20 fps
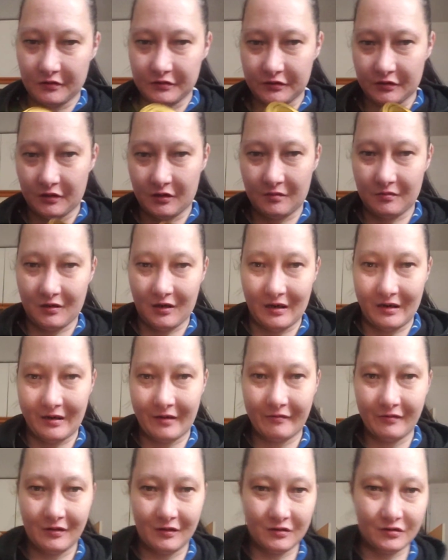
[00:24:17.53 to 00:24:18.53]
the time, and I
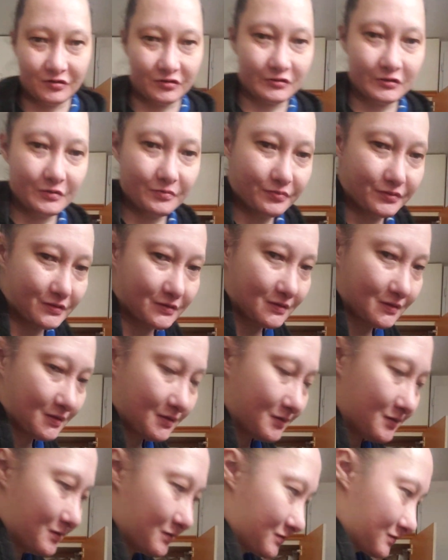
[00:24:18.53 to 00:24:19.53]
haven't had chips in,
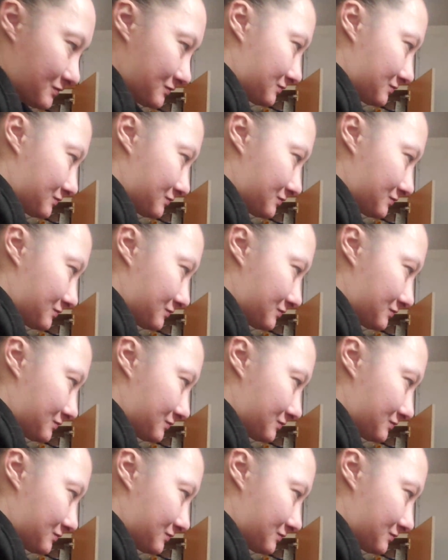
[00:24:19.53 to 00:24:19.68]
like,